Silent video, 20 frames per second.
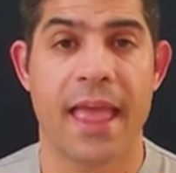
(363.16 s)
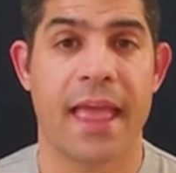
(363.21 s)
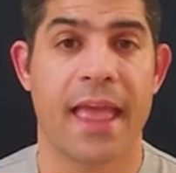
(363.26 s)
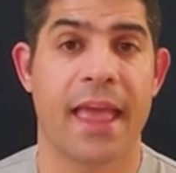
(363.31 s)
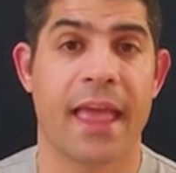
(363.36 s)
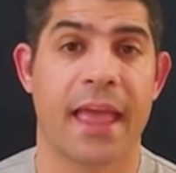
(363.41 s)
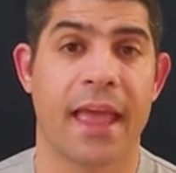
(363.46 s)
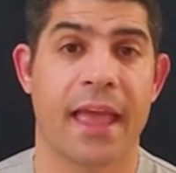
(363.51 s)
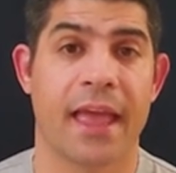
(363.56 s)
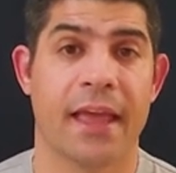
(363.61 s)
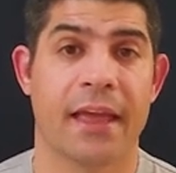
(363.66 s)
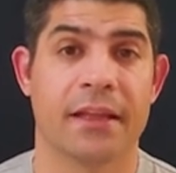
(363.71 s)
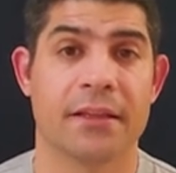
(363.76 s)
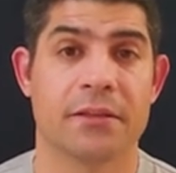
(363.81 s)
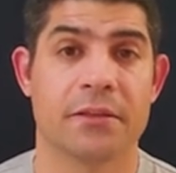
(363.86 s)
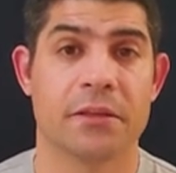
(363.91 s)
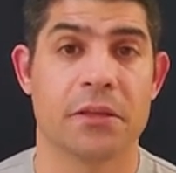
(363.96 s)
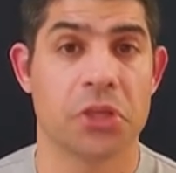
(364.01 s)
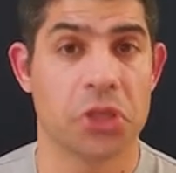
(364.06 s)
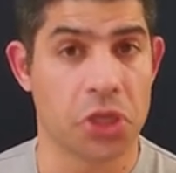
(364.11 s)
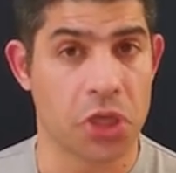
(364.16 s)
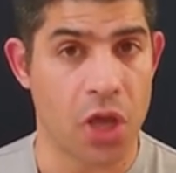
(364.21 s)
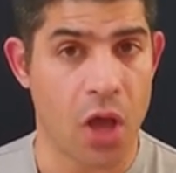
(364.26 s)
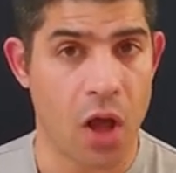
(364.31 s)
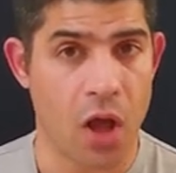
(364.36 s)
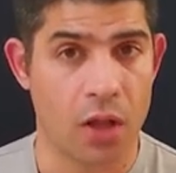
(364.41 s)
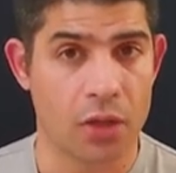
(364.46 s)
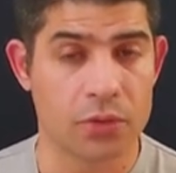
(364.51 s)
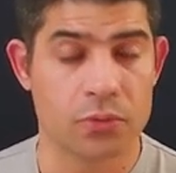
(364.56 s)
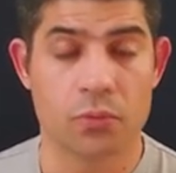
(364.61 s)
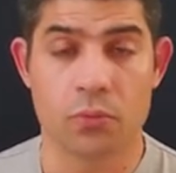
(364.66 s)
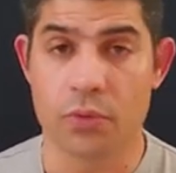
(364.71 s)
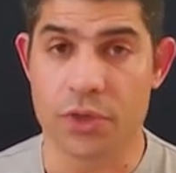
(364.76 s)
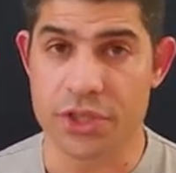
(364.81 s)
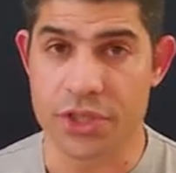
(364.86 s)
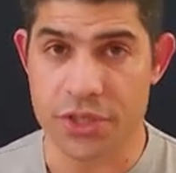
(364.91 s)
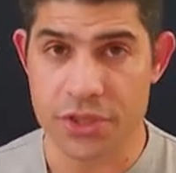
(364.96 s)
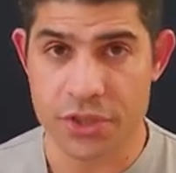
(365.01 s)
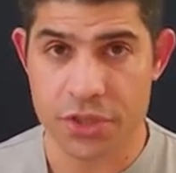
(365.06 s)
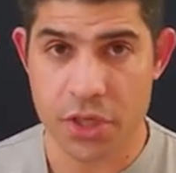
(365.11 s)
and he called,
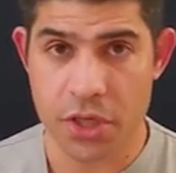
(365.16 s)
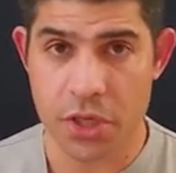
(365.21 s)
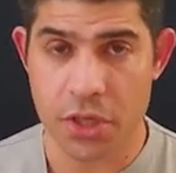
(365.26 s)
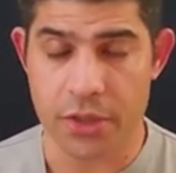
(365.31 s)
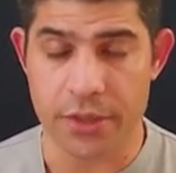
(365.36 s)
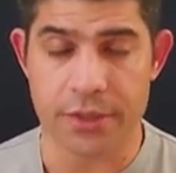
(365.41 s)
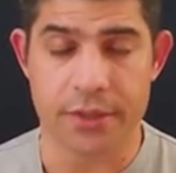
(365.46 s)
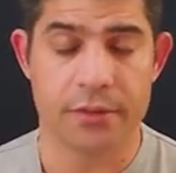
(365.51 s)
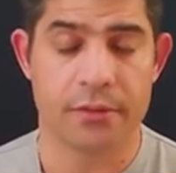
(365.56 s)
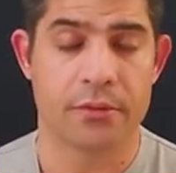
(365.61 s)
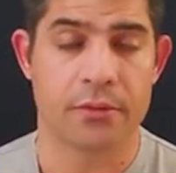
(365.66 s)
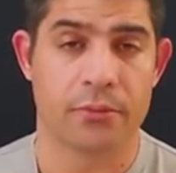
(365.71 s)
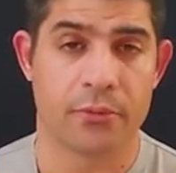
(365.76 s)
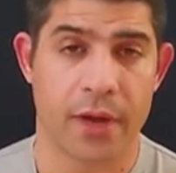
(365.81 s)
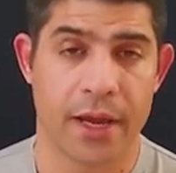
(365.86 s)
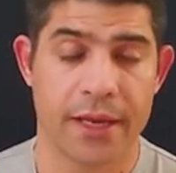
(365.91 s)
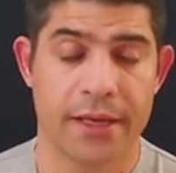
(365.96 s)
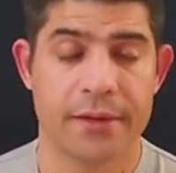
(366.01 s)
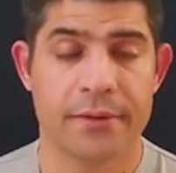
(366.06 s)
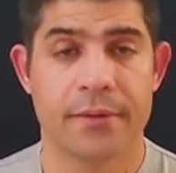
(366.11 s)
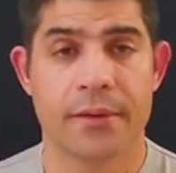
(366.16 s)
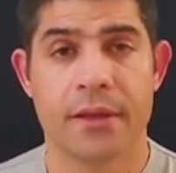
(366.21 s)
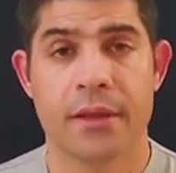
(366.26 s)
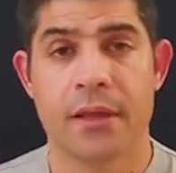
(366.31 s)
which is good, right?